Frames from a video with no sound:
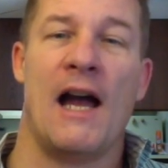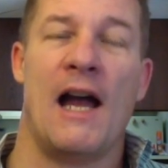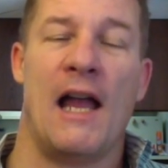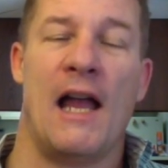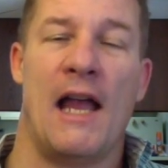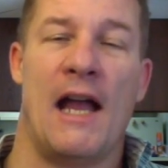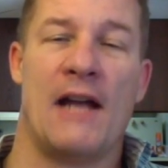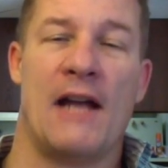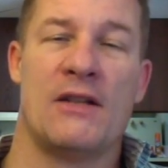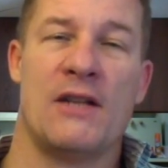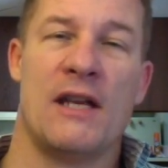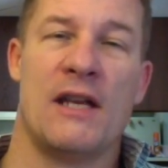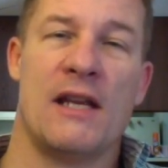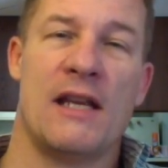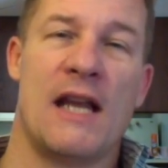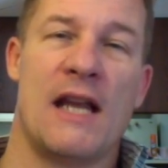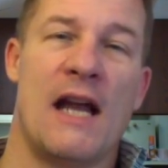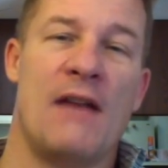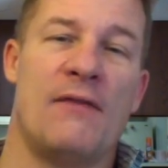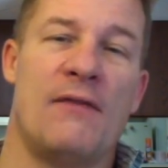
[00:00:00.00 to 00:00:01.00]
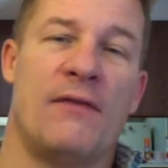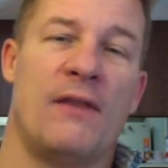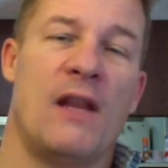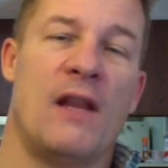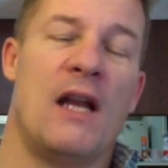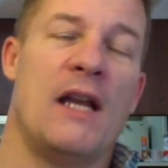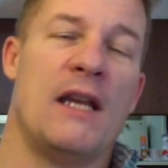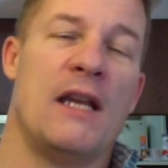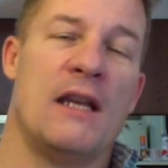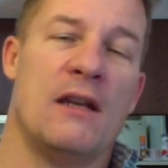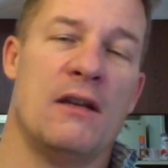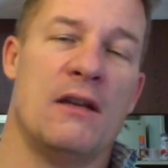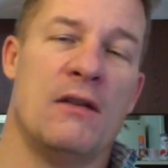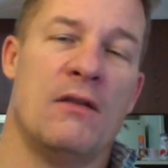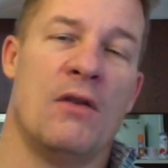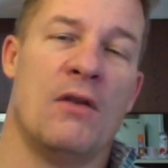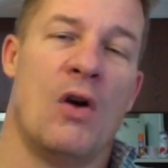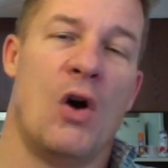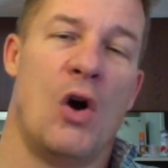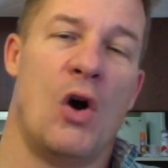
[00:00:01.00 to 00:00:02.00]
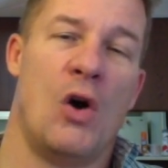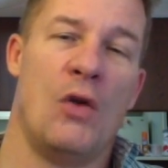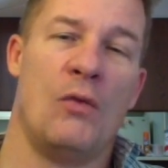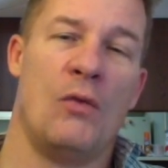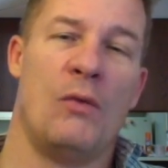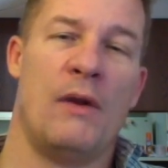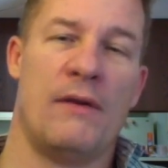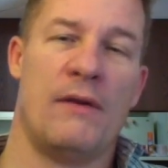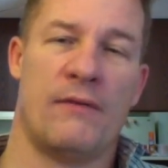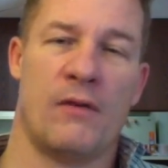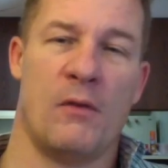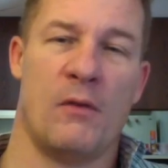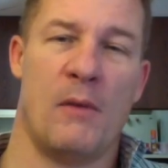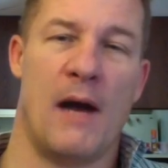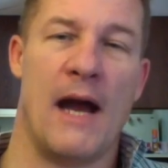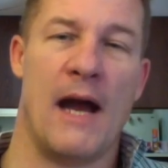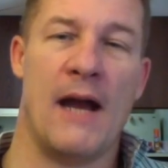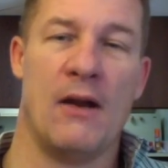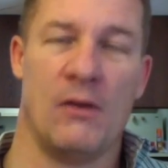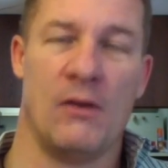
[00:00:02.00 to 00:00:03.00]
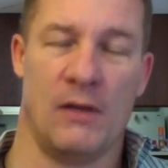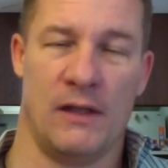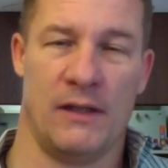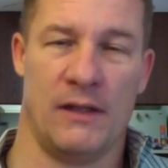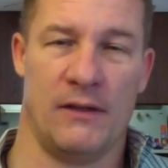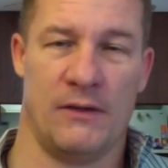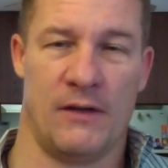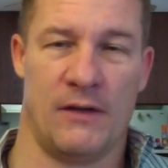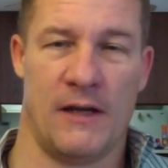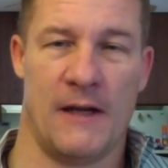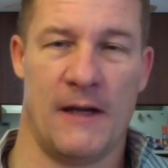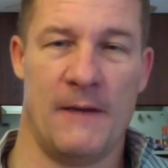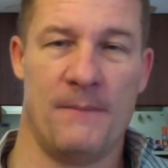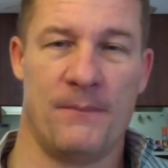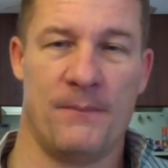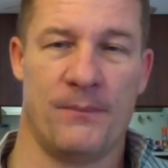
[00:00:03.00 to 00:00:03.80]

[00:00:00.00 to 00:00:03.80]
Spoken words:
I actually had a guy fly in all the way from Ireland, okay?